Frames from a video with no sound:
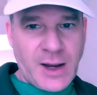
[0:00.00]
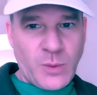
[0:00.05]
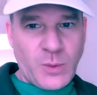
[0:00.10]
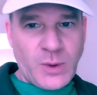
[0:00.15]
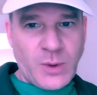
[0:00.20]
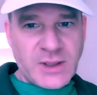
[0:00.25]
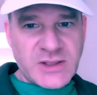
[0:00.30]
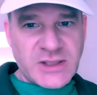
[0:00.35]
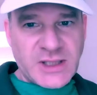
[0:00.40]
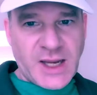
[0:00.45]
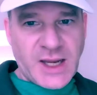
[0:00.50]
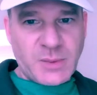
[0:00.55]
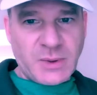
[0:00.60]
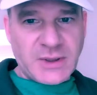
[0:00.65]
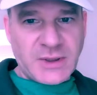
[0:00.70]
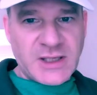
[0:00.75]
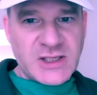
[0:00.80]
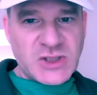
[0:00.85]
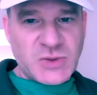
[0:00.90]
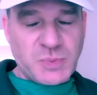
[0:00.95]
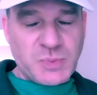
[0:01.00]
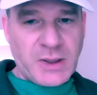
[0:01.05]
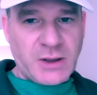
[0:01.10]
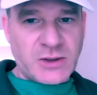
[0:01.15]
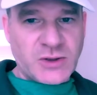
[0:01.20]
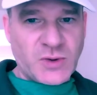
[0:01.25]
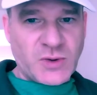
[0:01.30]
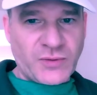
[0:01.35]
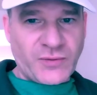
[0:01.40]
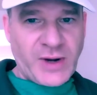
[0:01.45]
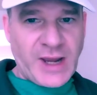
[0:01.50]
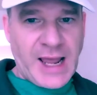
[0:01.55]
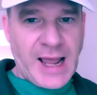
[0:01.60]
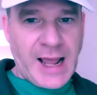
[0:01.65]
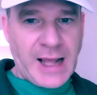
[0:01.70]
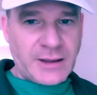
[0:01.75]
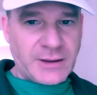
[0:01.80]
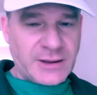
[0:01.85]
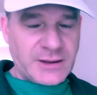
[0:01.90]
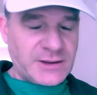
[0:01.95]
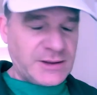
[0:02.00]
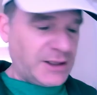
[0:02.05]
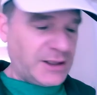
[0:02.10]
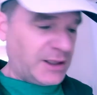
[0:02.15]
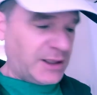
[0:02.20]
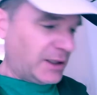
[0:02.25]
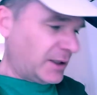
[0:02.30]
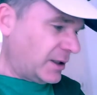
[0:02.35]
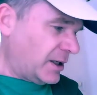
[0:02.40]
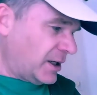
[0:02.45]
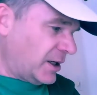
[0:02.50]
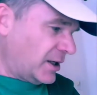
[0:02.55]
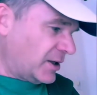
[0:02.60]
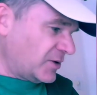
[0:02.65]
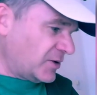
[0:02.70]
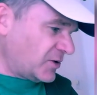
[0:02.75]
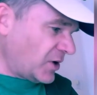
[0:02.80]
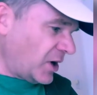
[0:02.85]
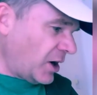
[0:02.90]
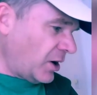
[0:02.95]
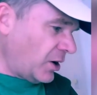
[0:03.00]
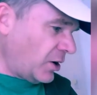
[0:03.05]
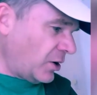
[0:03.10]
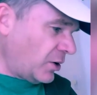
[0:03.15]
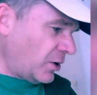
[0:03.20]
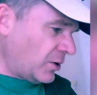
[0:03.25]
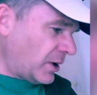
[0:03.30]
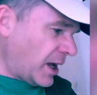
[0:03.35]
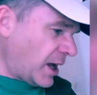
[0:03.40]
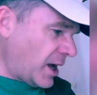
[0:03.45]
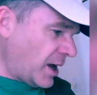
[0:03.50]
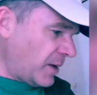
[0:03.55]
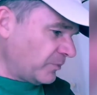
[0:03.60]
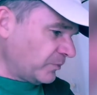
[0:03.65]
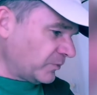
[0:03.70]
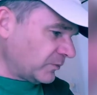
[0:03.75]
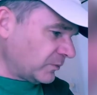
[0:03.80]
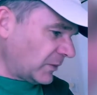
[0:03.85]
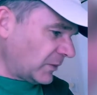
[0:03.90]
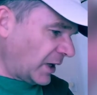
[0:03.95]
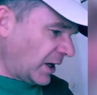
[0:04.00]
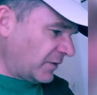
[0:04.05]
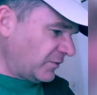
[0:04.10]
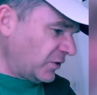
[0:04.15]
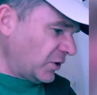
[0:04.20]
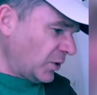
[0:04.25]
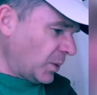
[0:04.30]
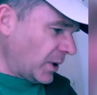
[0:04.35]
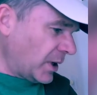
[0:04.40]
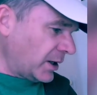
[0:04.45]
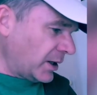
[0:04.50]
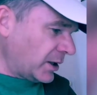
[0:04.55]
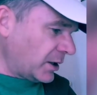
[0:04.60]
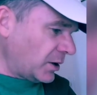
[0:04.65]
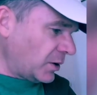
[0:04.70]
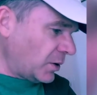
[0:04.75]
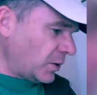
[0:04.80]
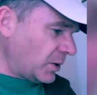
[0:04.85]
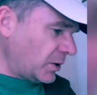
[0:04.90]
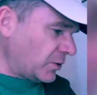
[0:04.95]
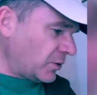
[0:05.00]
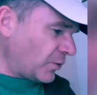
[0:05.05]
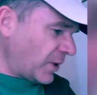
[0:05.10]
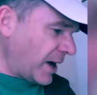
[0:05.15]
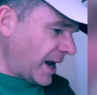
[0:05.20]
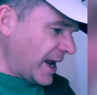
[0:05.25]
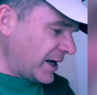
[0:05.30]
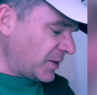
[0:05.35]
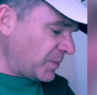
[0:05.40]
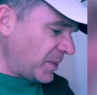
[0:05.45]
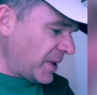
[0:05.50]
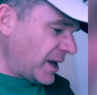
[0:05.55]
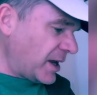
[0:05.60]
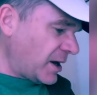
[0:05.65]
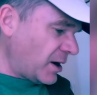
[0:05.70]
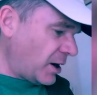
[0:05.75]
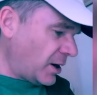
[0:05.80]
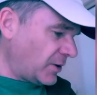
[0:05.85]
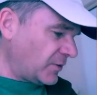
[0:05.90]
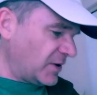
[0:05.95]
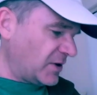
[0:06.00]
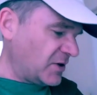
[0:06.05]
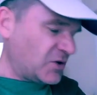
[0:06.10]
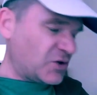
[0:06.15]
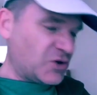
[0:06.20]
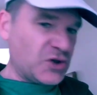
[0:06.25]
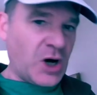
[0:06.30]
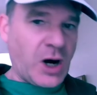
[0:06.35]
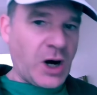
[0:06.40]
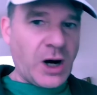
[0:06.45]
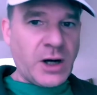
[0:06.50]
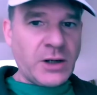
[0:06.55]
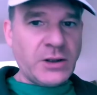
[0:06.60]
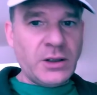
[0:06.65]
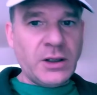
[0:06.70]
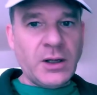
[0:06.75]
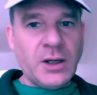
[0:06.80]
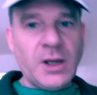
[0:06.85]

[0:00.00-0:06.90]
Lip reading: one is labeled as spiritual reality. So, if you were going to go and rank me on this chart,